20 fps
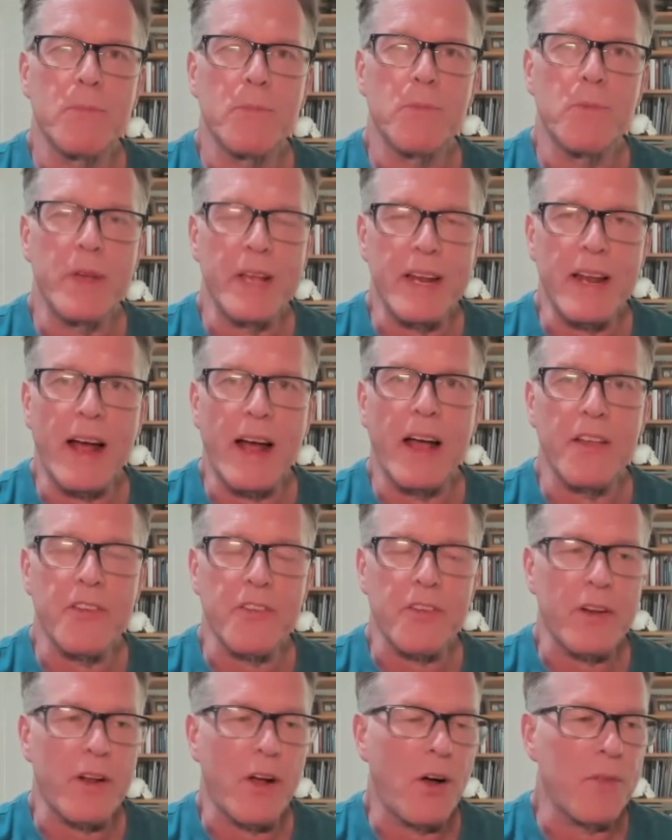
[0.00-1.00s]

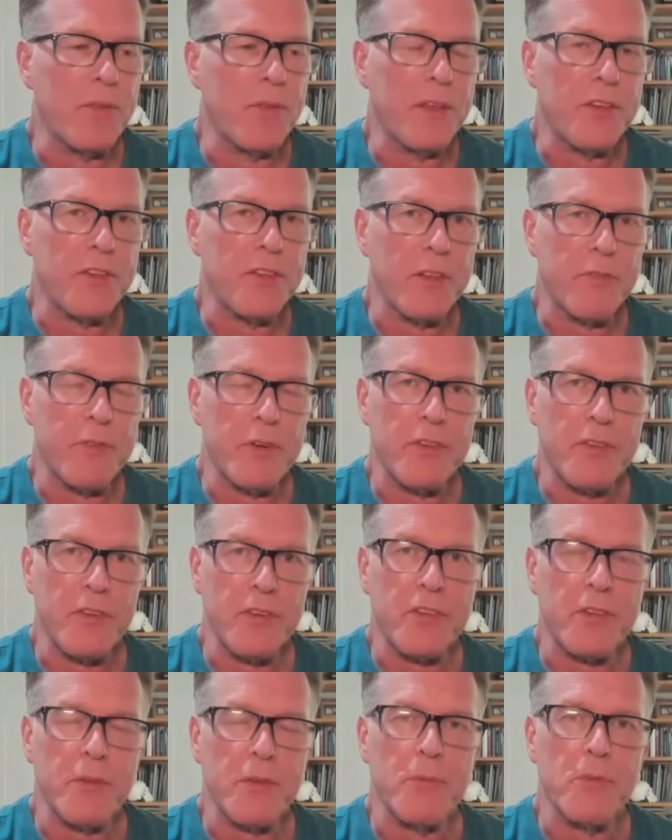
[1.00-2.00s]
realize that all these different
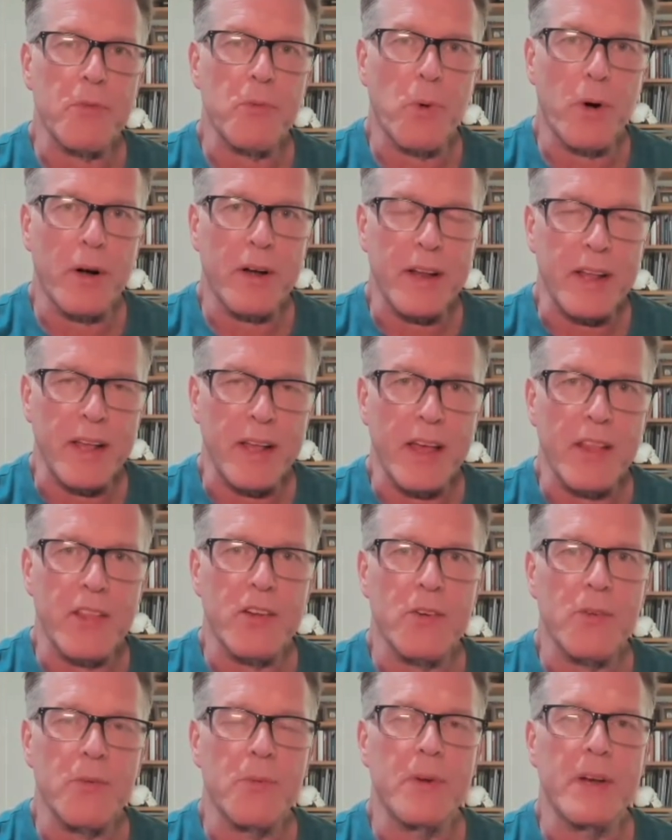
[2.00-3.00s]
systems work together.